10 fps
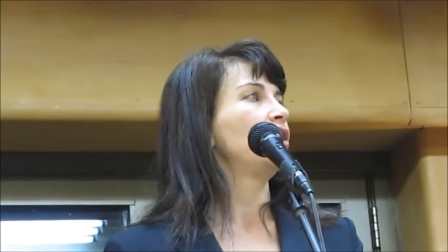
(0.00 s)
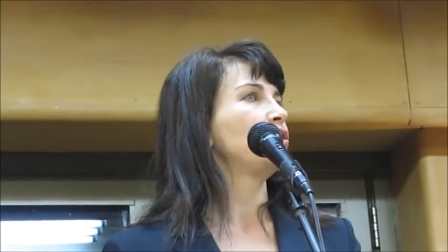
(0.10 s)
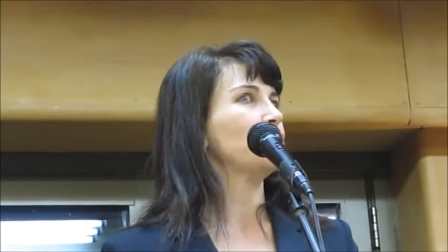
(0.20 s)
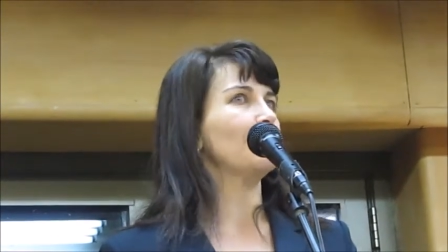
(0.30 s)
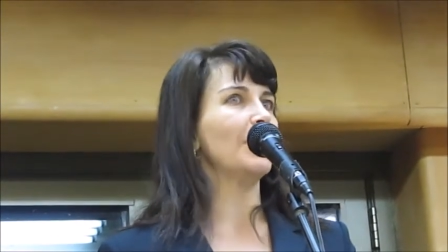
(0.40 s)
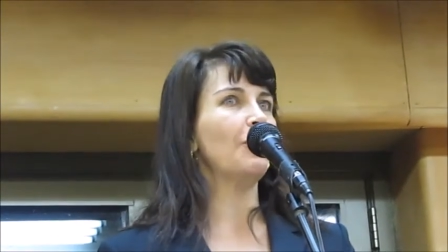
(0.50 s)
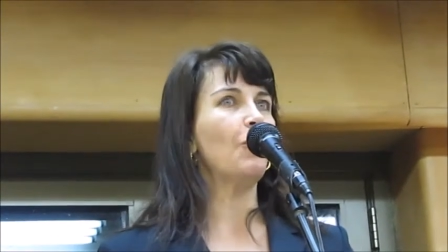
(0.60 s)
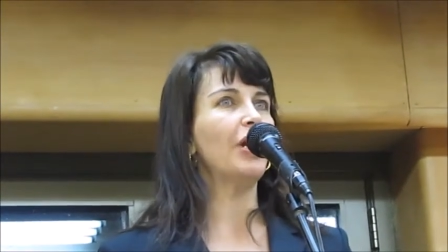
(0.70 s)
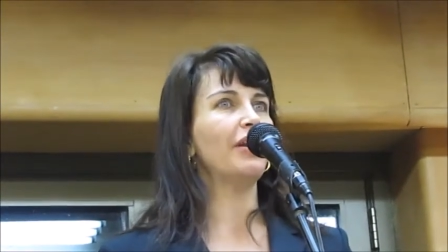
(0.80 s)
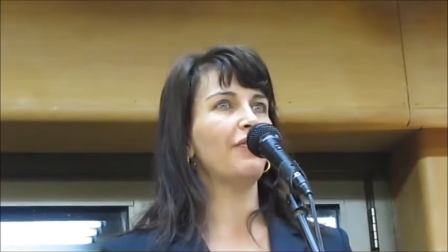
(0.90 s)
truly
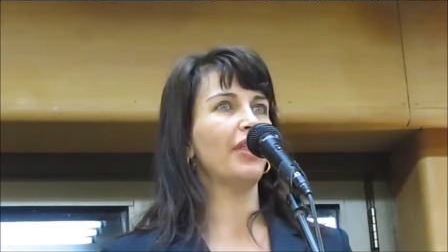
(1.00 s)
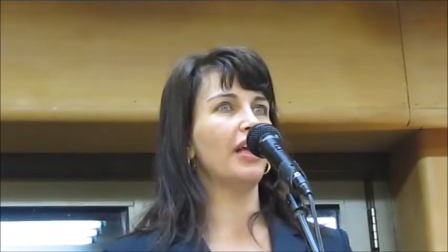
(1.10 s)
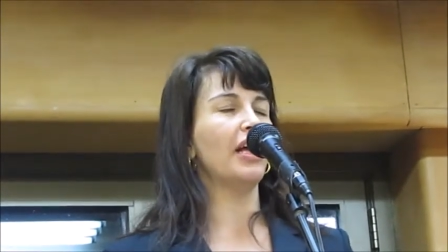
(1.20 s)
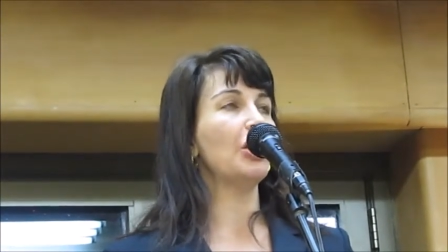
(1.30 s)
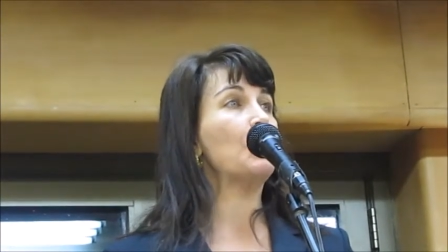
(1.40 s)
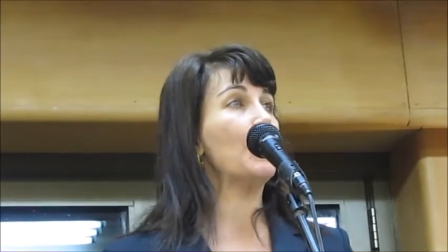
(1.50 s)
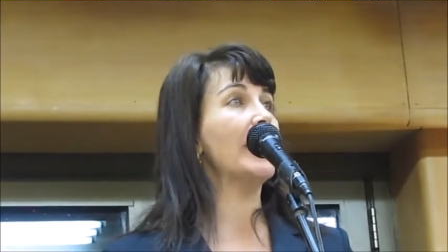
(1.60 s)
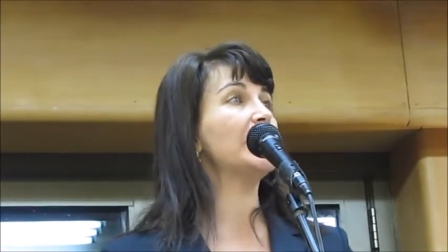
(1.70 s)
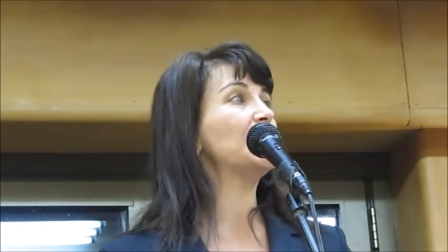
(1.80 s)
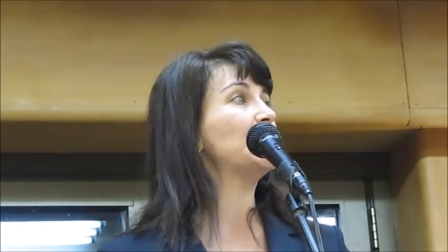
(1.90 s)
one of the
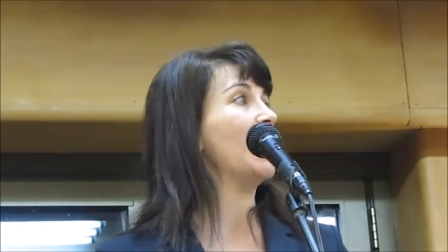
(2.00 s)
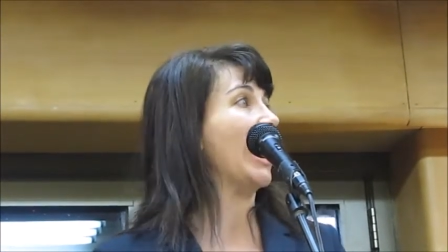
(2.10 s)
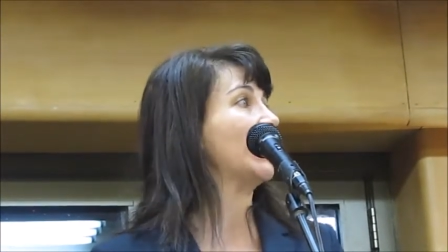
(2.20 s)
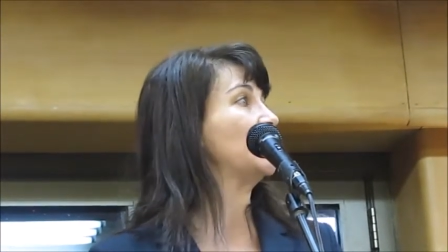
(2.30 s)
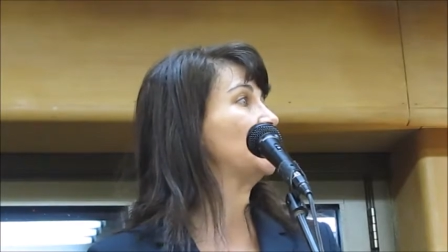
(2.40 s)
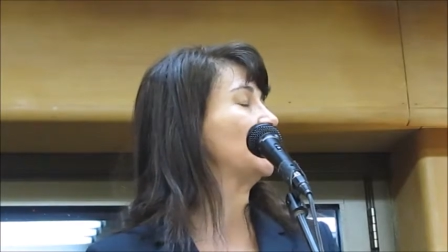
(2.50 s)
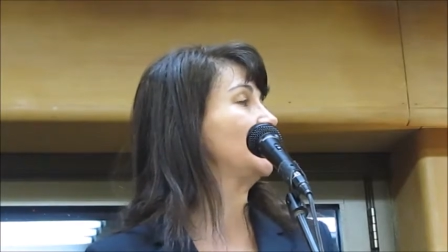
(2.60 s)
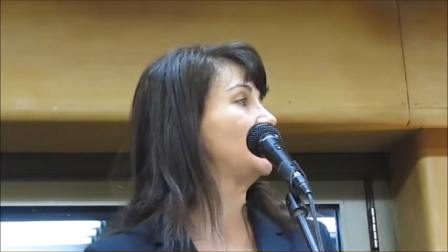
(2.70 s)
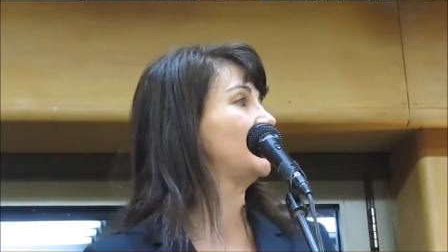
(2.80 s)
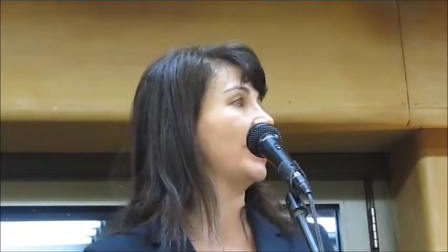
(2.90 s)
greatest
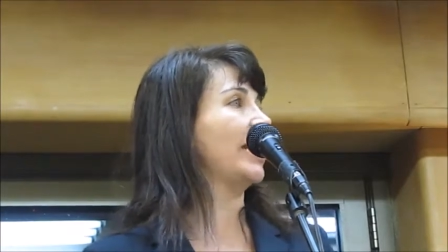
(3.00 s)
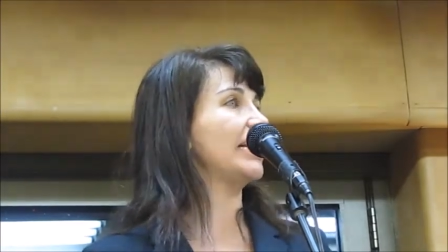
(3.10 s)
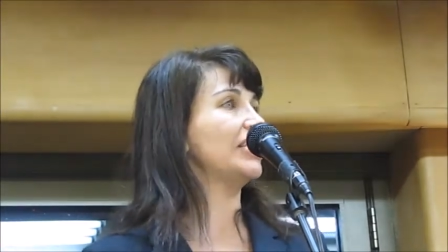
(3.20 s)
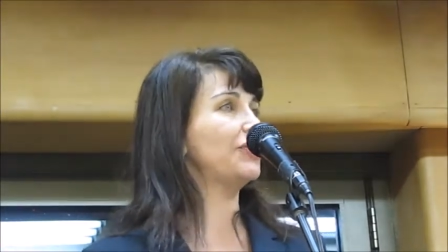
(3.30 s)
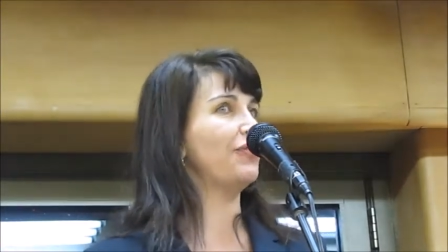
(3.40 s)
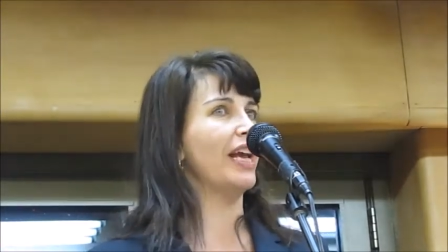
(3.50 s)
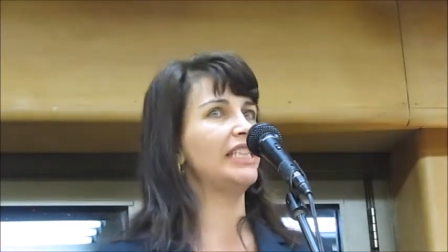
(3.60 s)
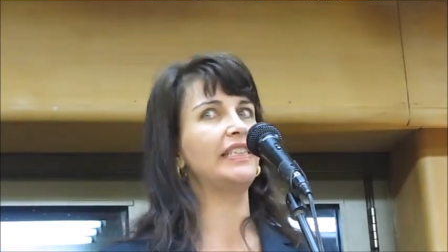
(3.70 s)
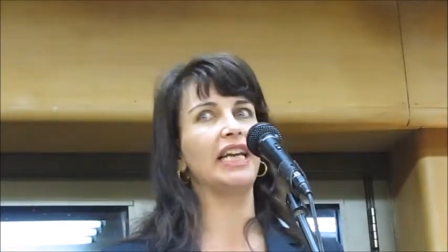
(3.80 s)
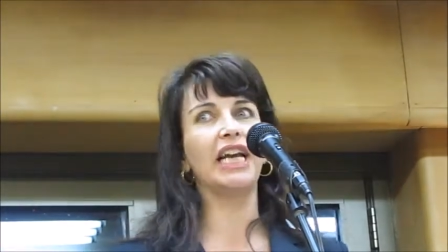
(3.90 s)
challenges that is
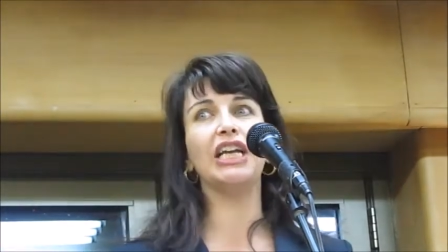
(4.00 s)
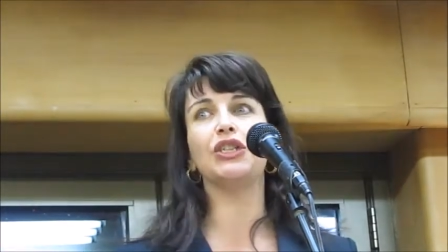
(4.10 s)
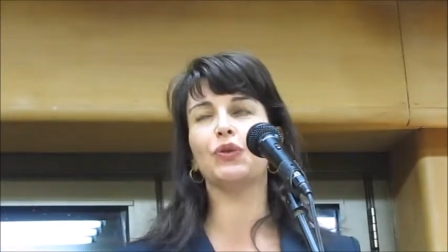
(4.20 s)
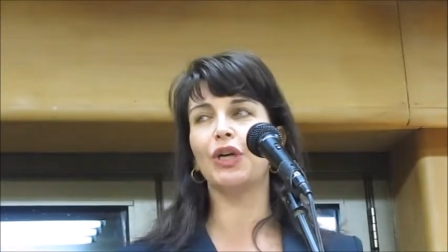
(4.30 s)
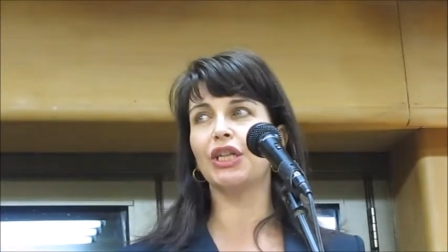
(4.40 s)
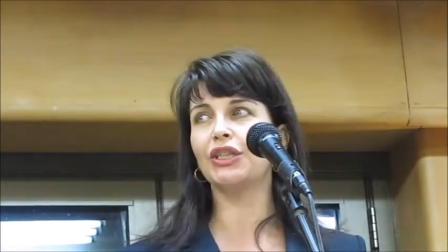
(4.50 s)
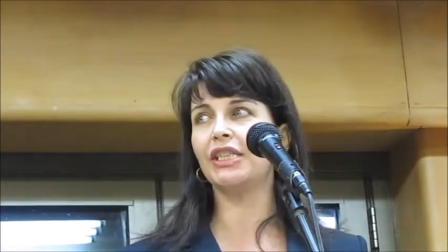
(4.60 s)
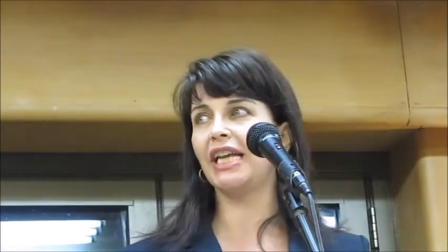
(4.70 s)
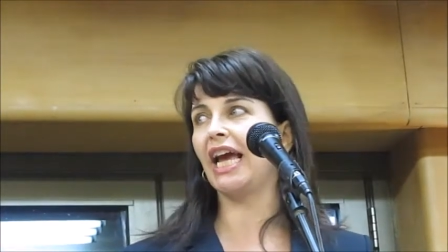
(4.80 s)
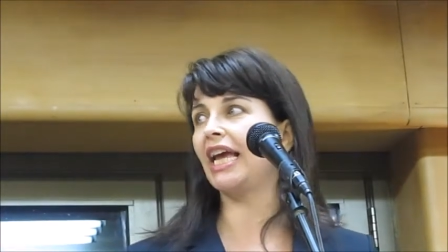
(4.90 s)
facing Israel
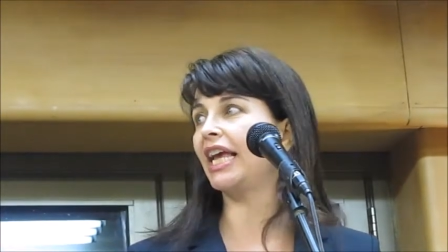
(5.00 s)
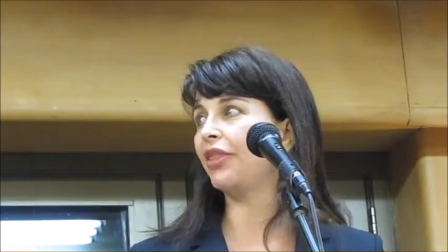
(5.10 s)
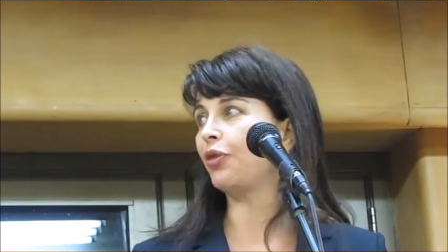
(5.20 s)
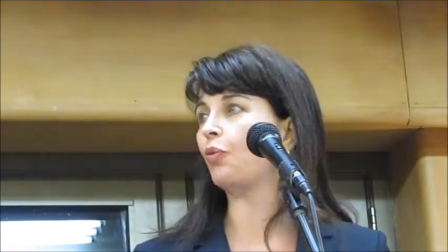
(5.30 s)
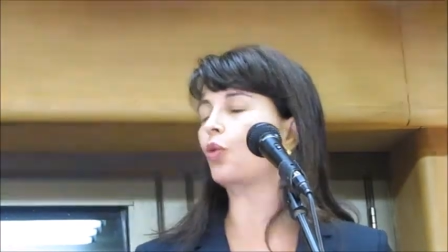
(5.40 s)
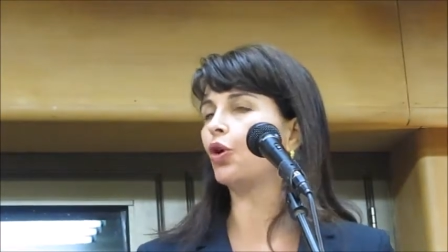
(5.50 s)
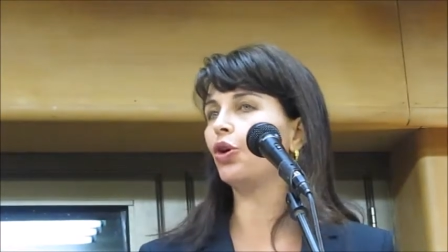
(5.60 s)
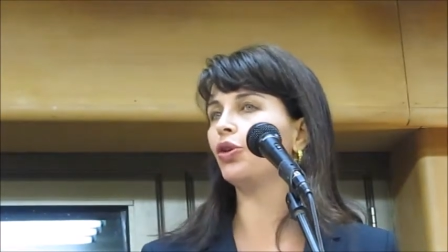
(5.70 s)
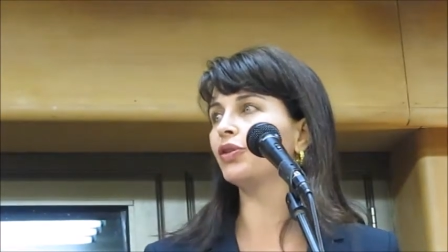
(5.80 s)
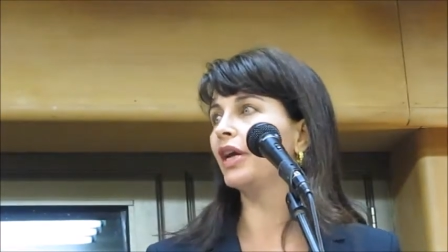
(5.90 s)
today in the
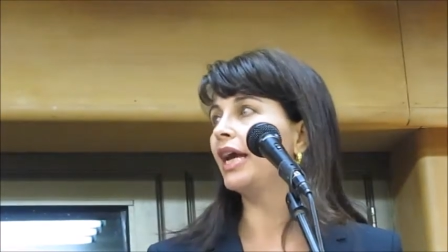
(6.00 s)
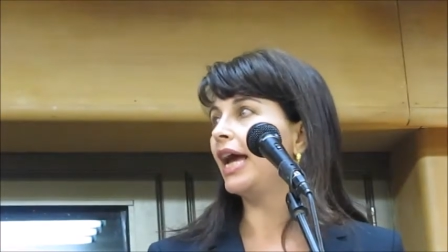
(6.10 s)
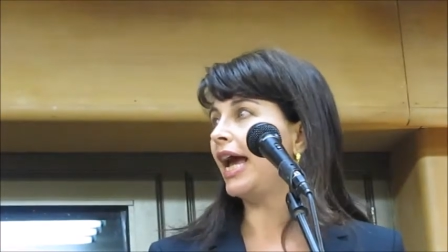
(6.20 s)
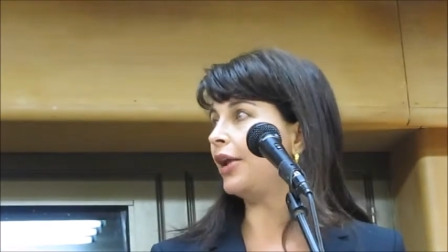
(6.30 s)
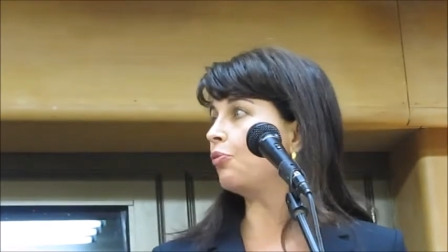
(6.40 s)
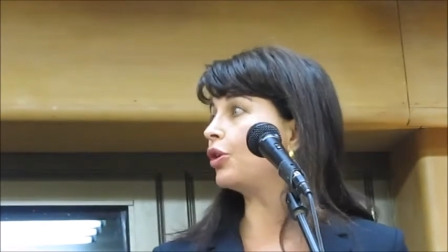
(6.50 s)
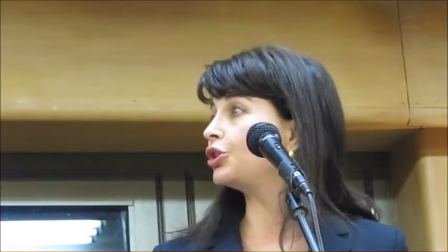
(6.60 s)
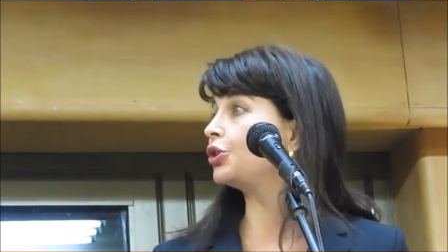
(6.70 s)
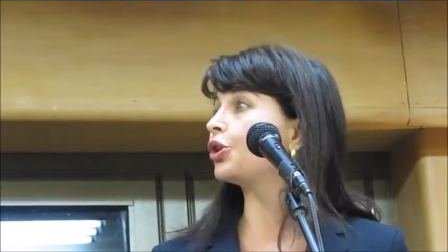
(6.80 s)
world and what you